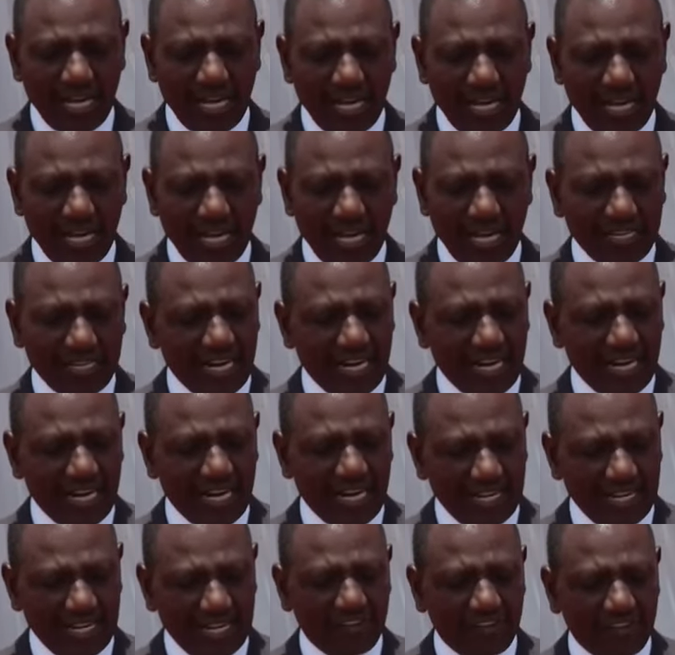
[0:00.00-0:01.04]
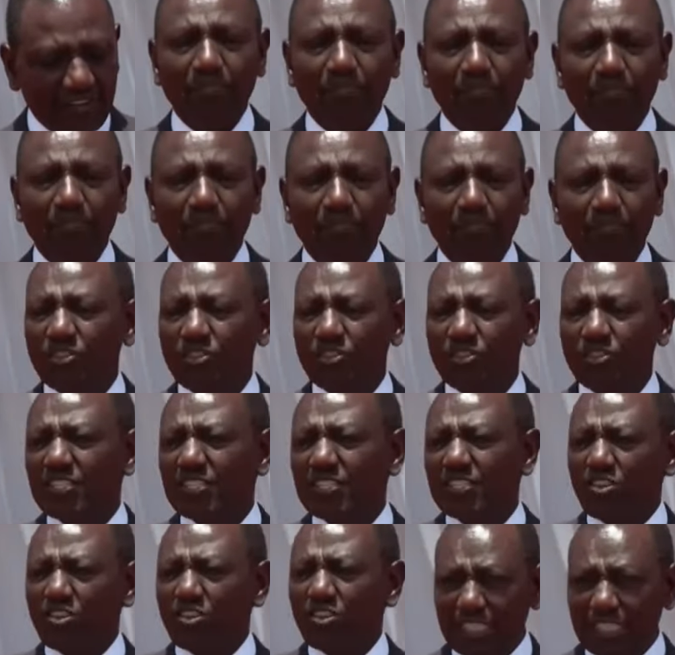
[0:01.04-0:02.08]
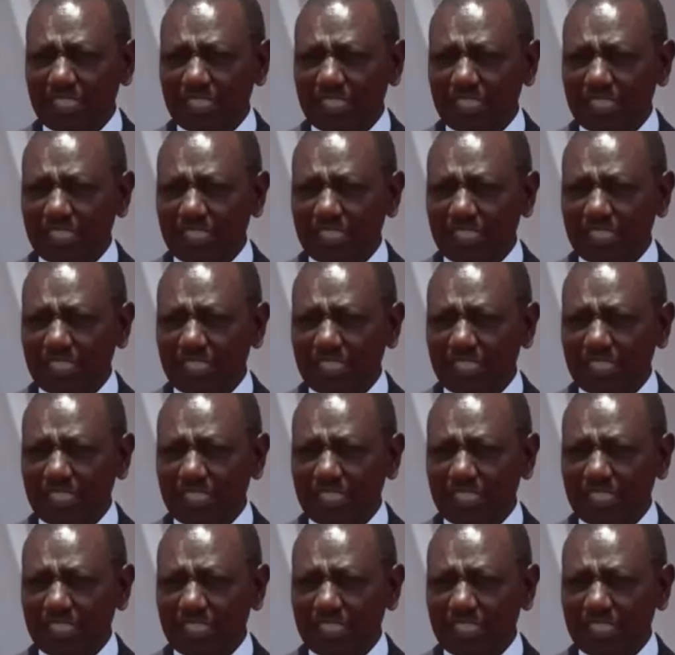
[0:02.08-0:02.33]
in full. We now